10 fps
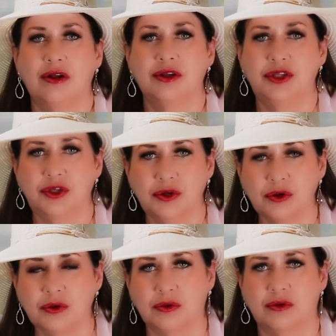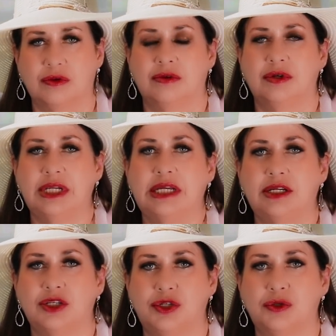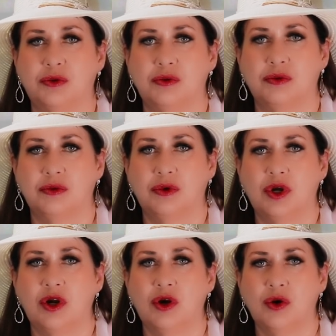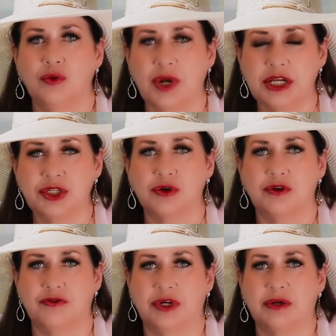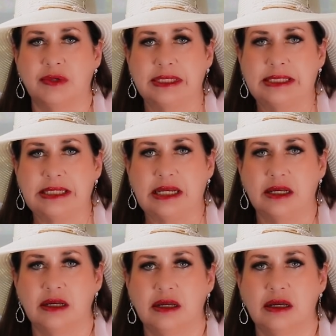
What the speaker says: You need to raise your frequency